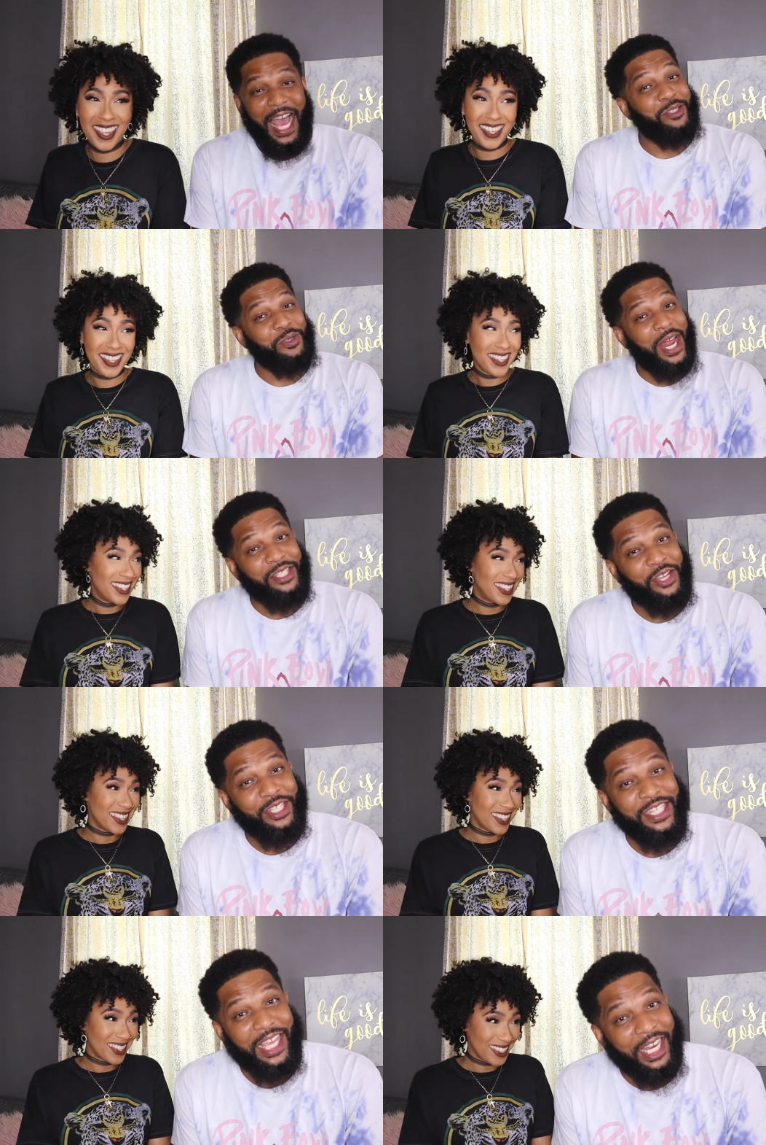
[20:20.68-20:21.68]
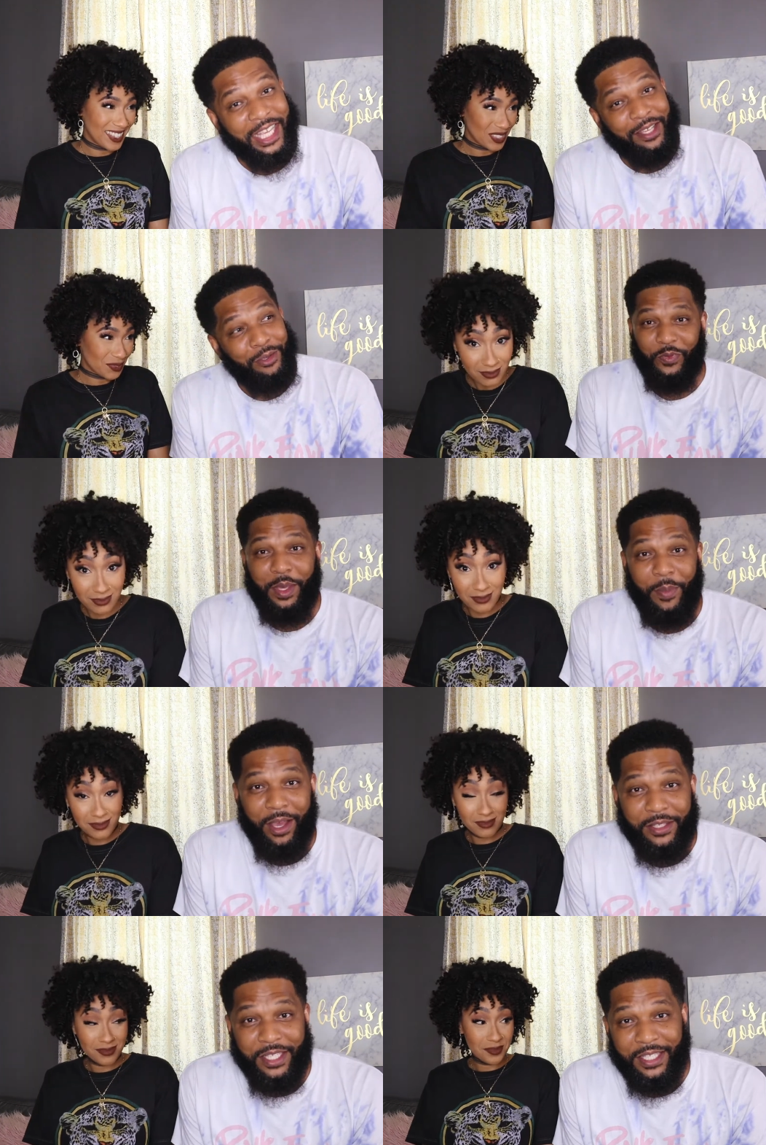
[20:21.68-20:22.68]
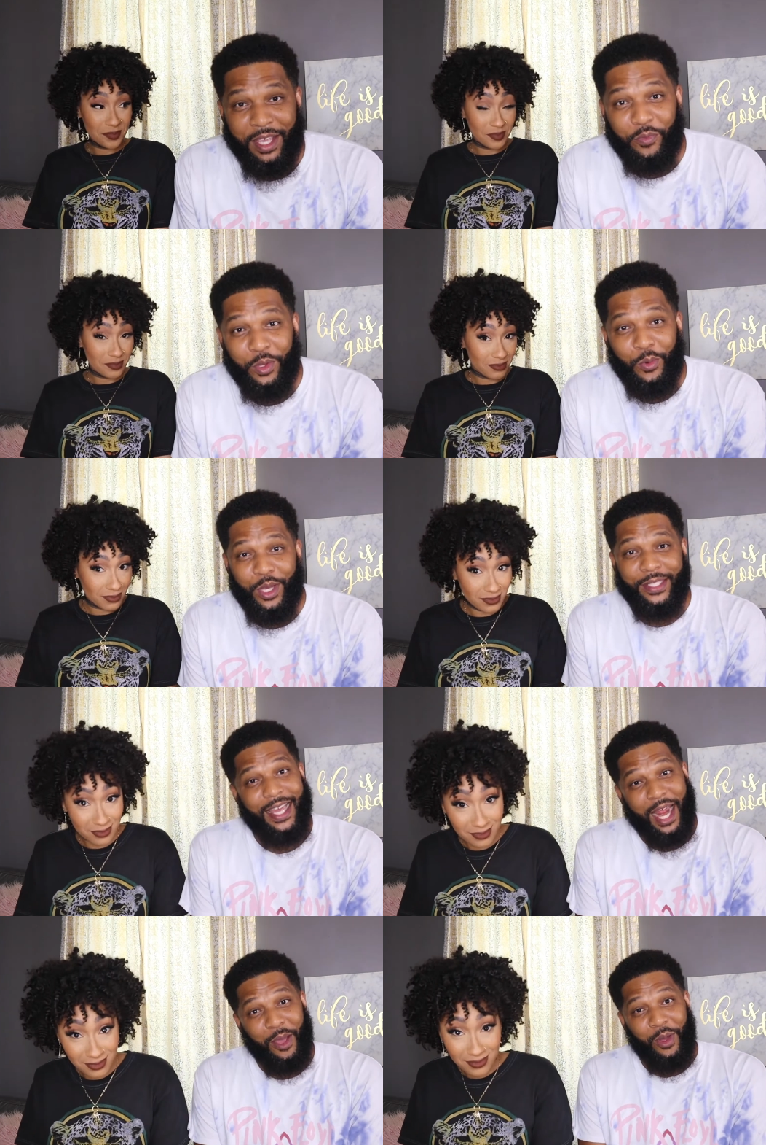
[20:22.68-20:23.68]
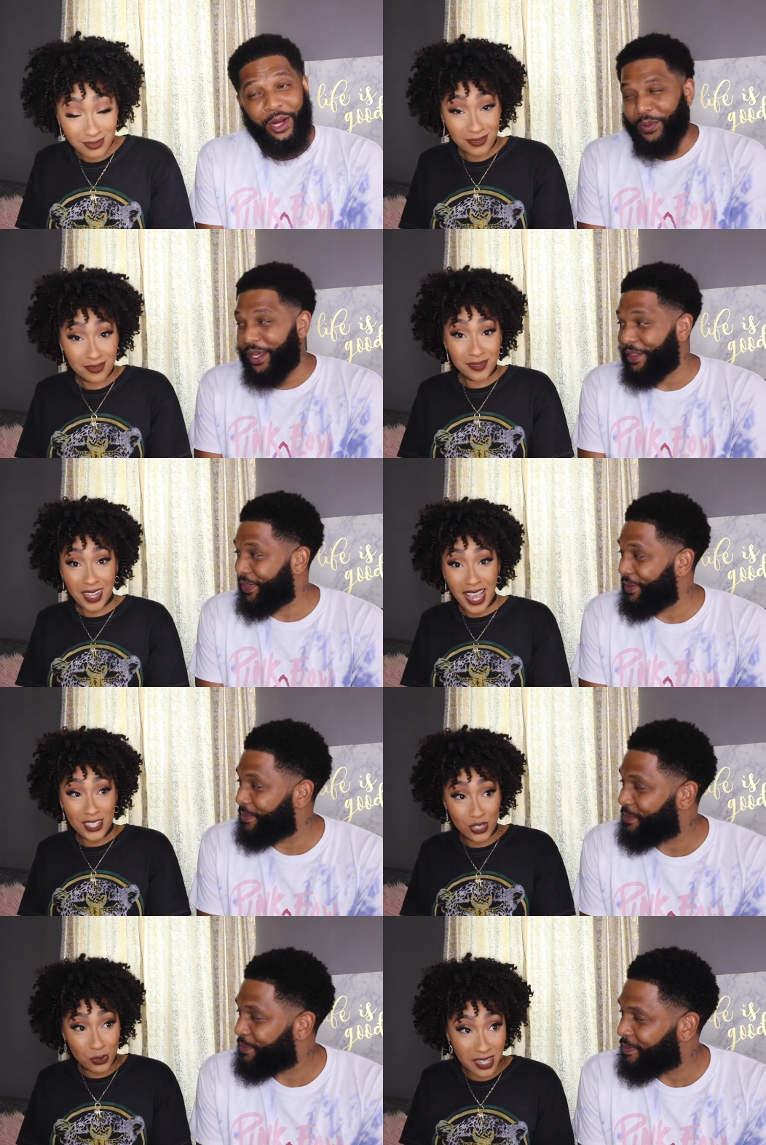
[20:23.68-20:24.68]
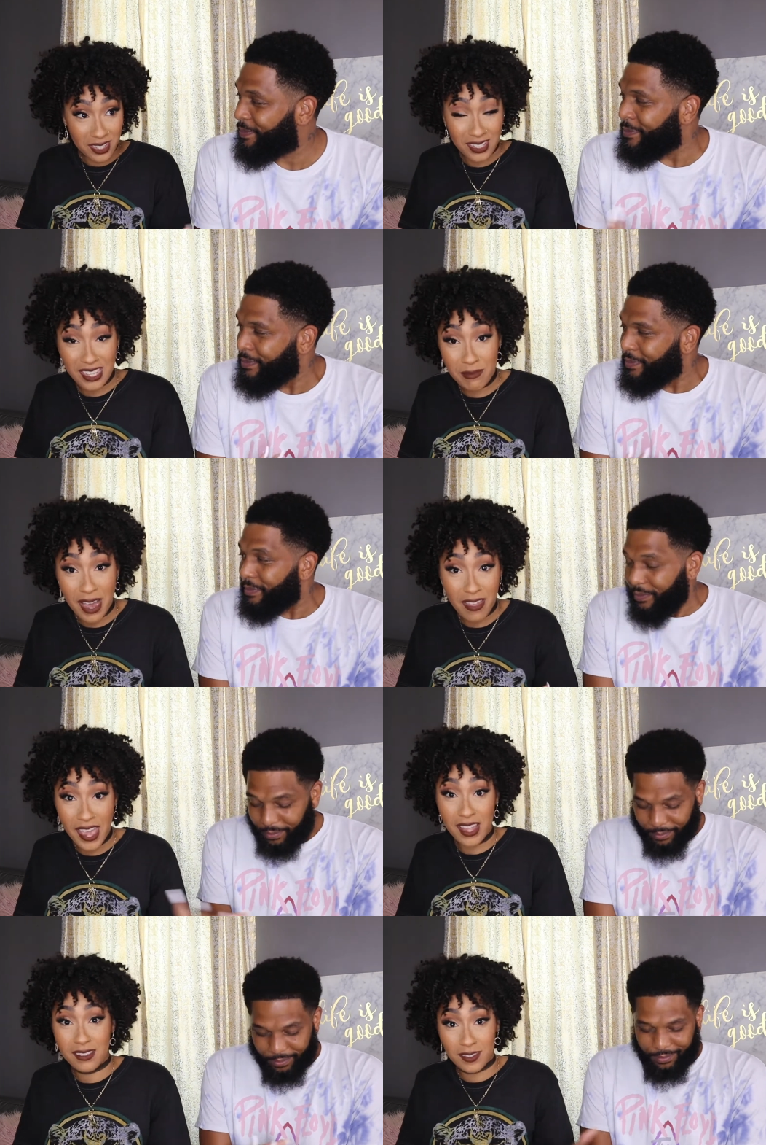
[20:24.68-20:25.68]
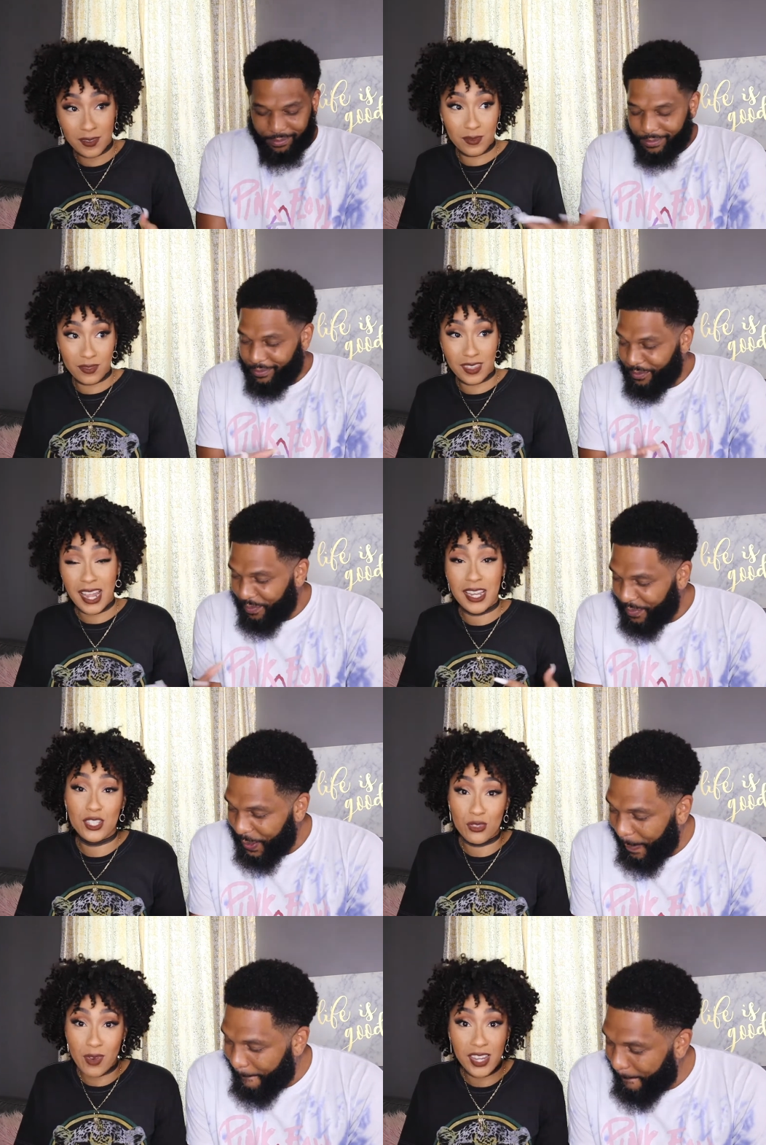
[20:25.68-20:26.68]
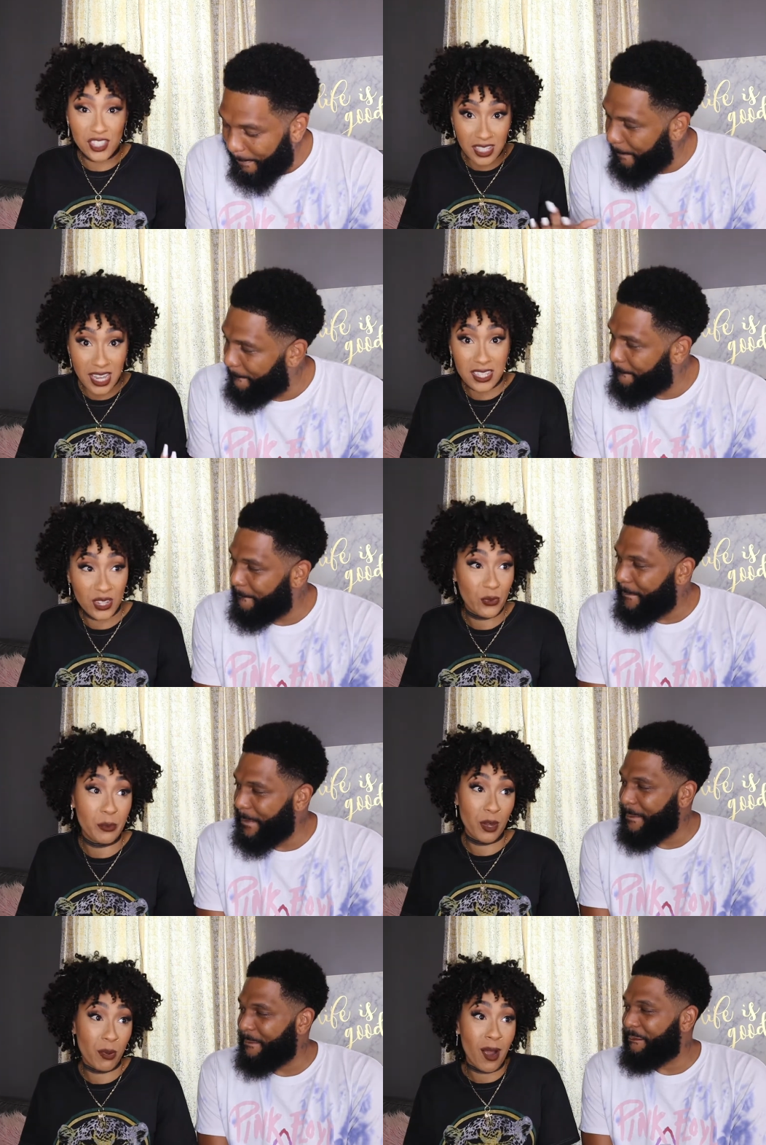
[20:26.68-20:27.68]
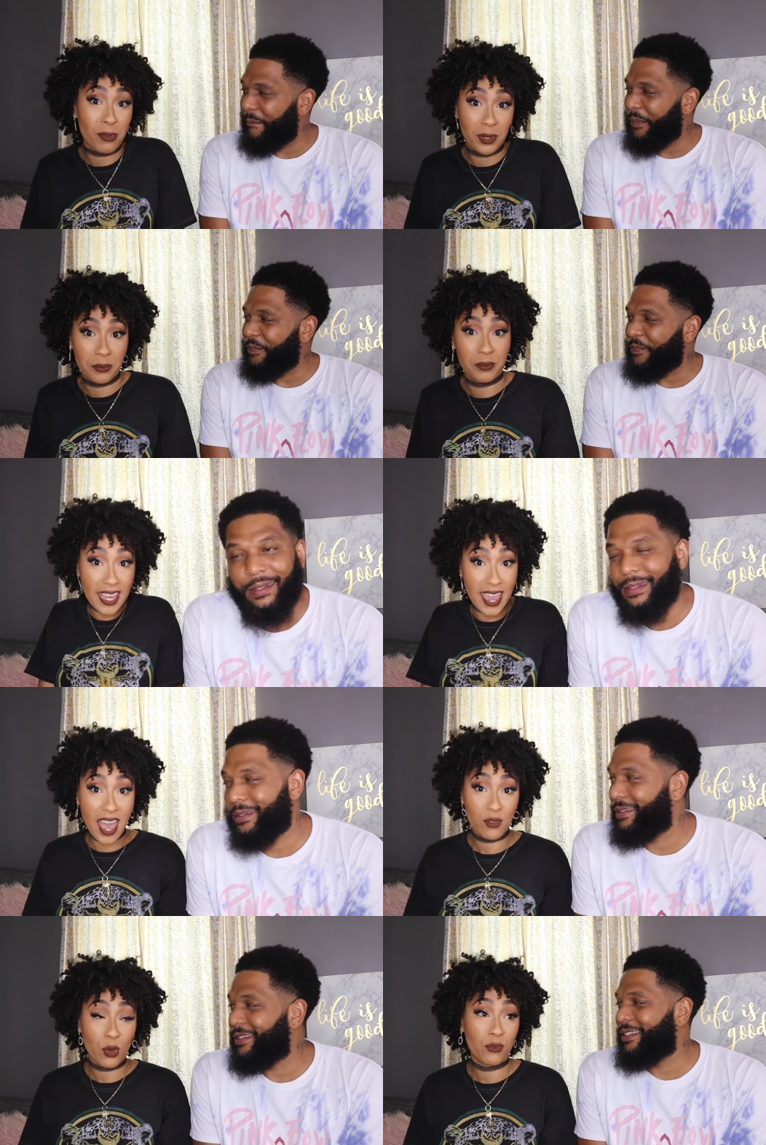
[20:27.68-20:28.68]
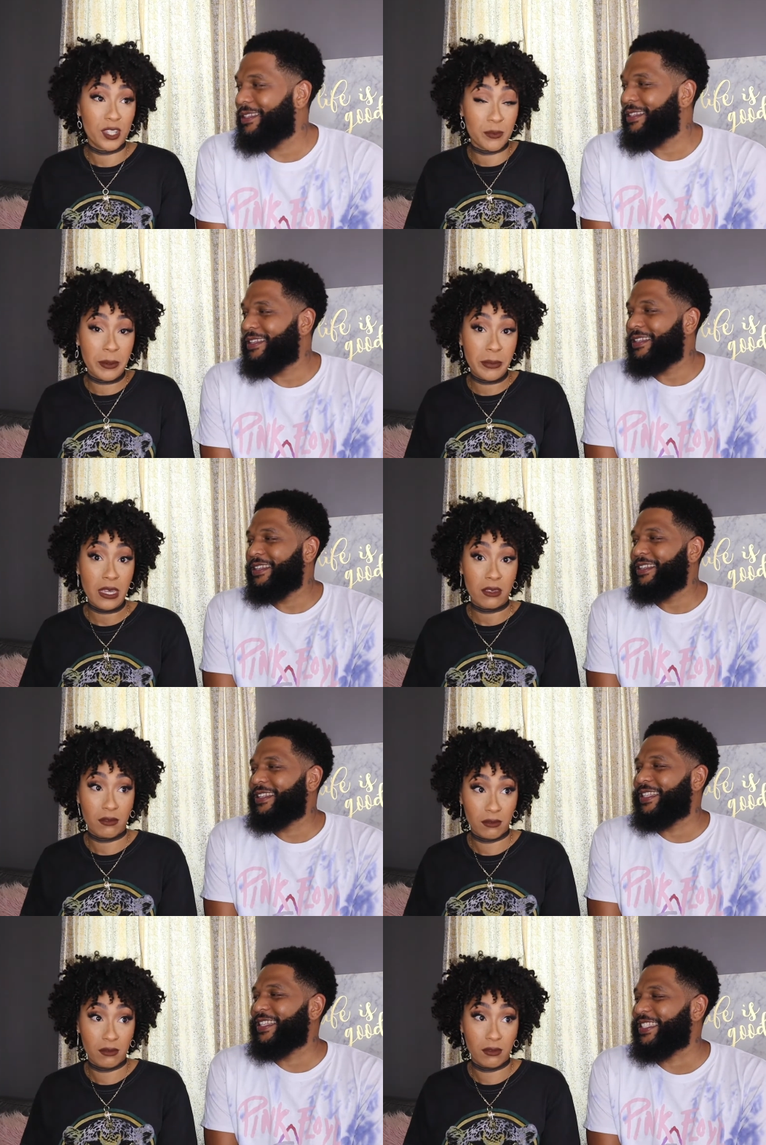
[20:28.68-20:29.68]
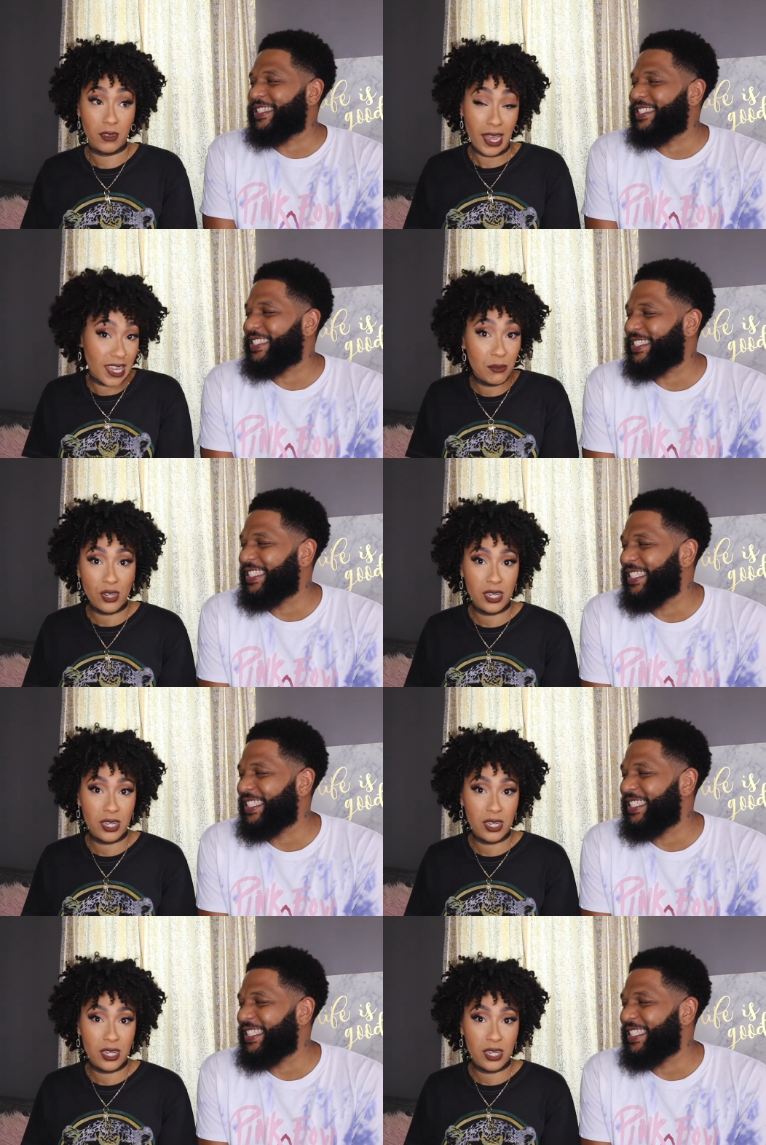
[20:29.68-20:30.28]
Speaker 1: I do not talk to any females except for the ones that I work with.
Speaker 2: As you can see by that that interaction, yes, it will be a problem. He can't have no friends but me. I keep